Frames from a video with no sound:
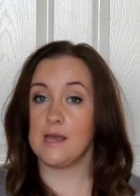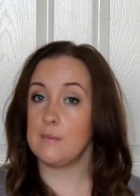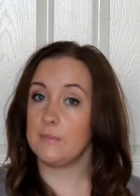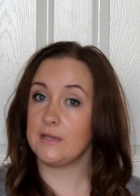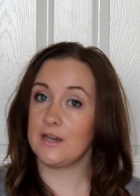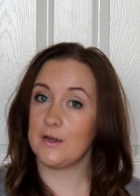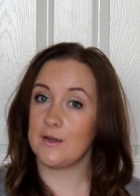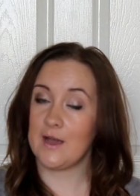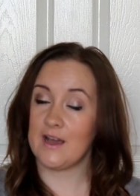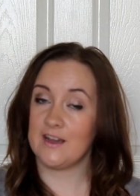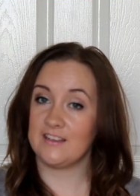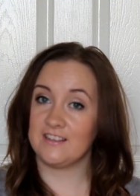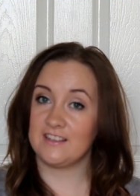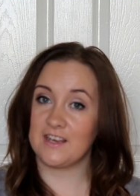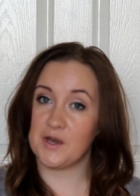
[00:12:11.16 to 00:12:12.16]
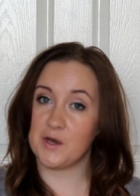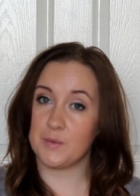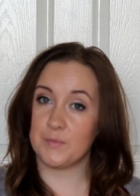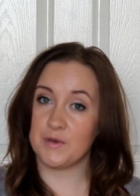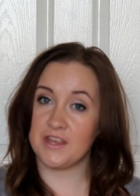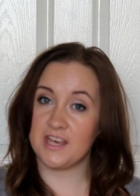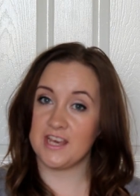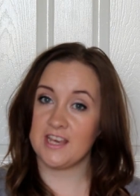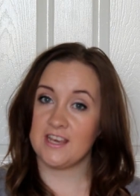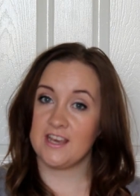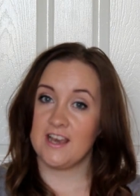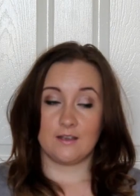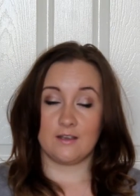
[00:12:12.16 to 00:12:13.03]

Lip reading: Let me know how you get on with it.